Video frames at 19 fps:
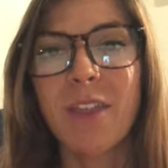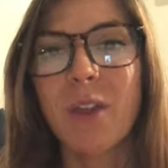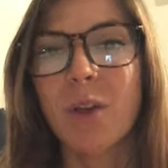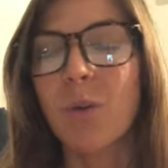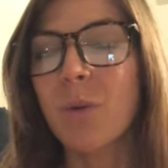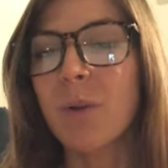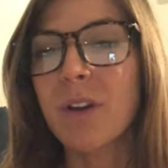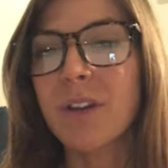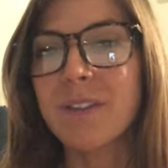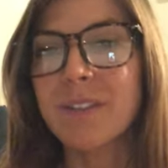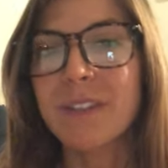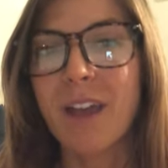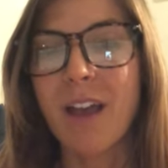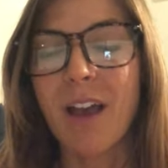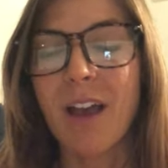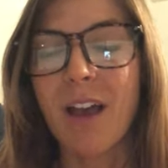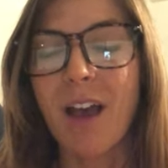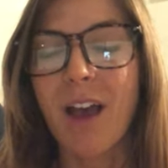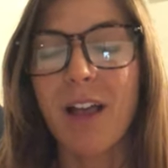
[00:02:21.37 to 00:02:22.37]
There was
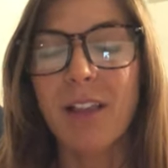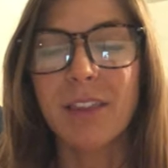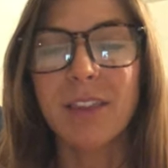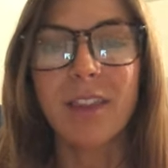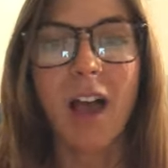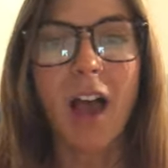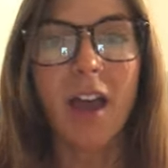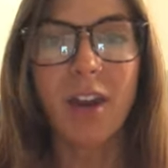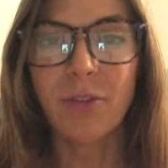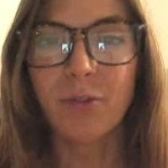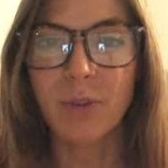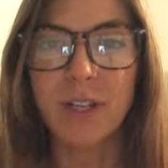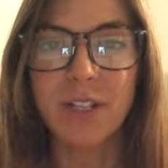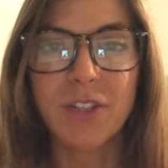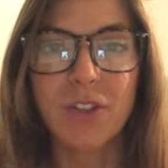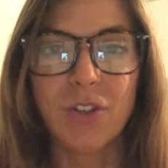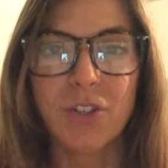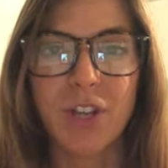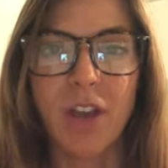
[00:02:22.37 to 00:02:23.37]
a lot of
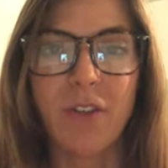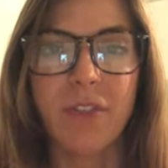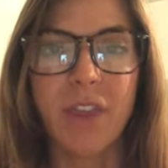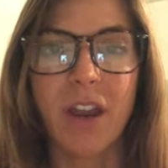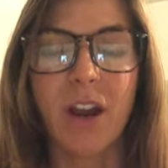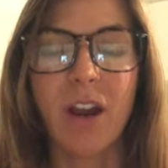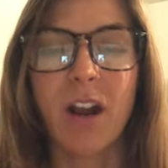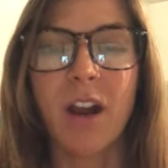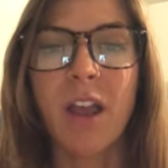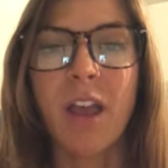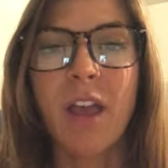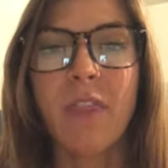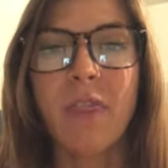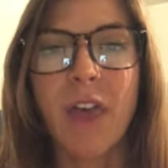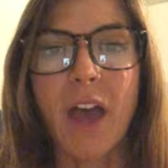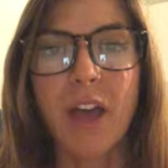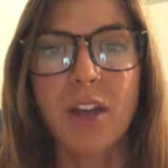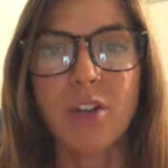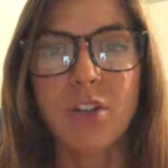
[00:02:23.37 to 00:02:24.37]
research out there
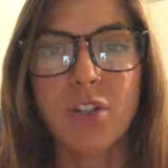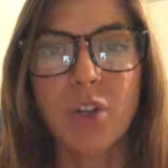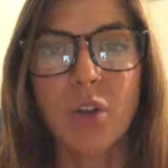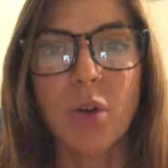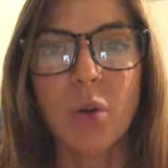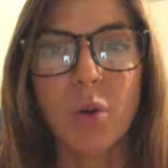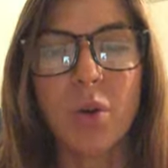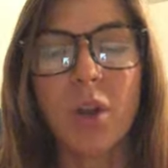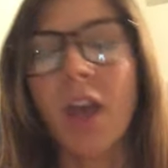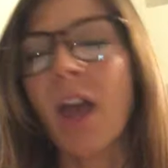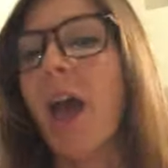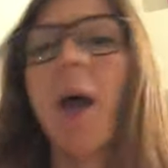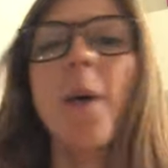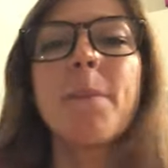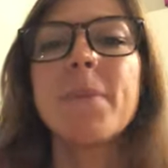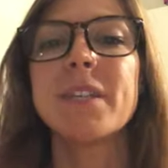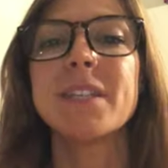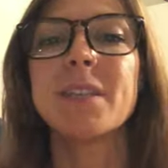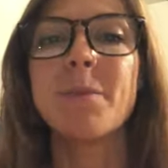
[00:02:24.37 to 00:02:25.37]
that showed
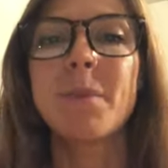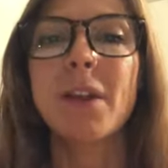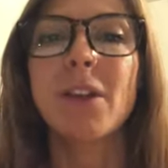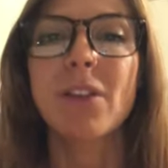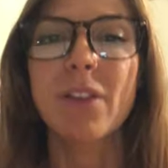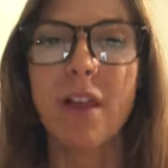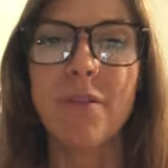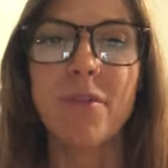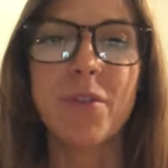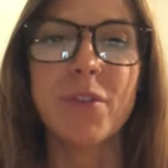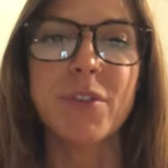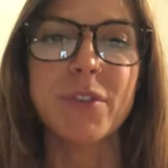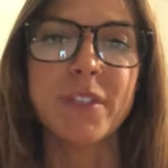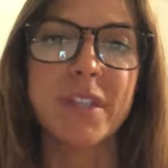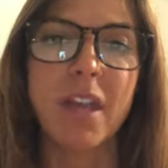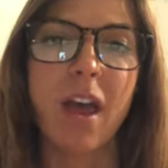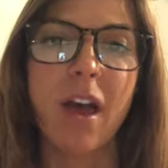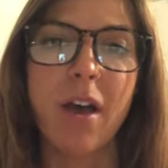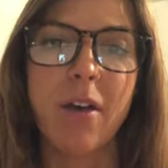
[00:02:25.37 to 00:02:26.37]
epidemic
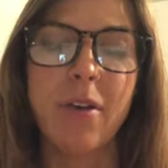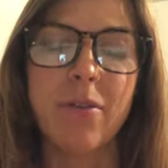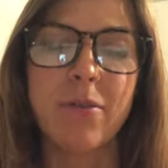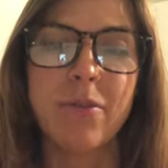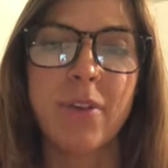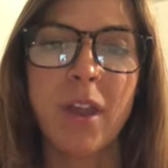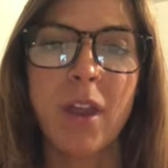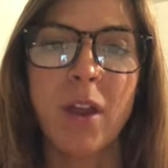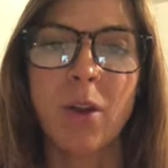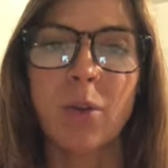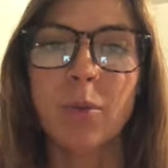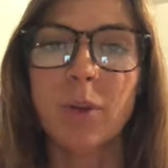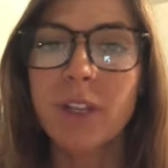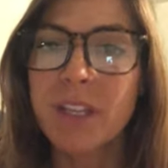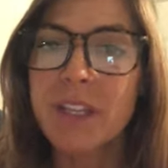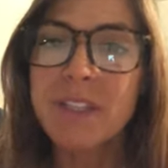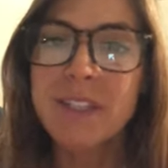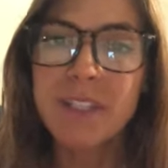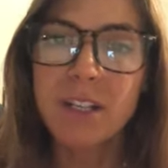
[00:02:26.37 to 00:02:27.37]
levels of
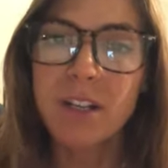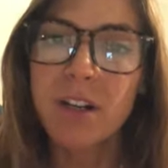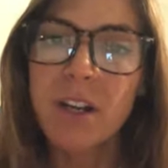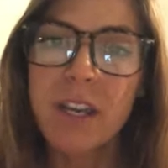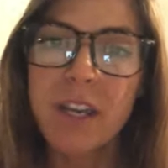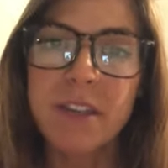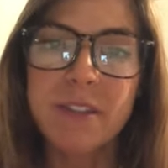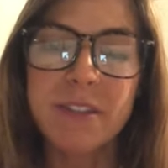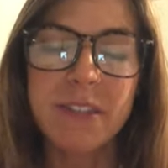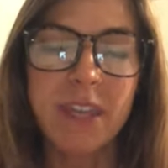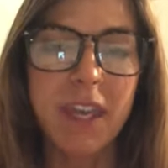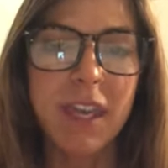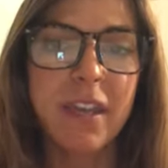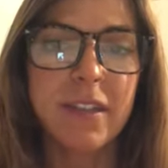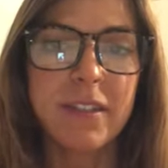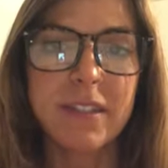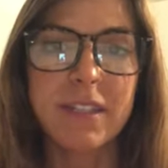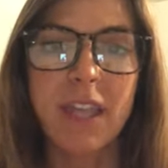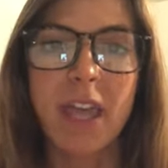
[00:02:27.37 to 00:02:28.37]
really serious
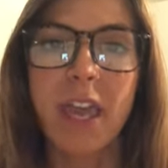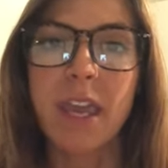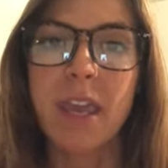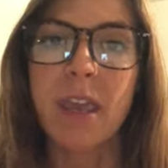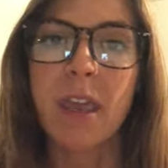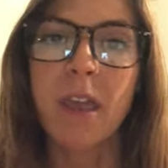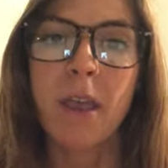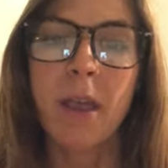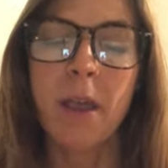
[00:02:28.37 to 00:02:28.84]
things like